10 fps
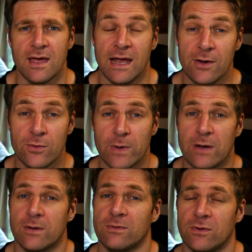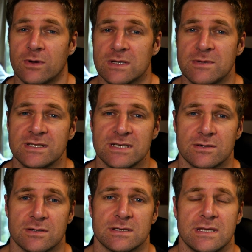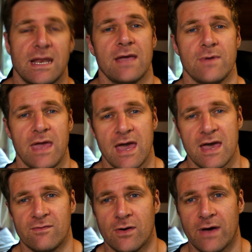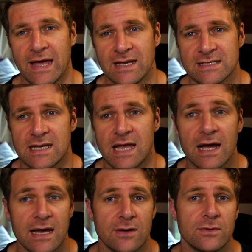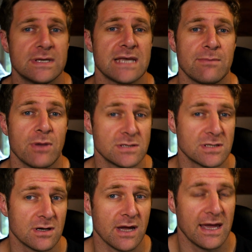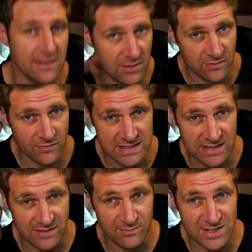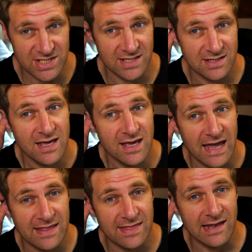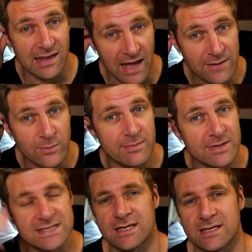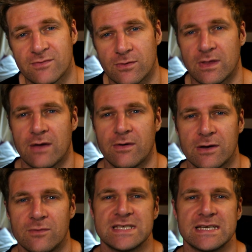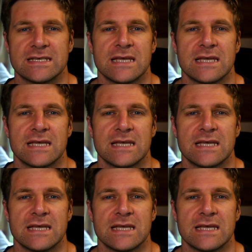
Hello, welcome to Cosmology Talks. Today we have Johannes Lange, who is a postdoc at the University of Michigan at the Lineweaver Center for Theoretical Physics.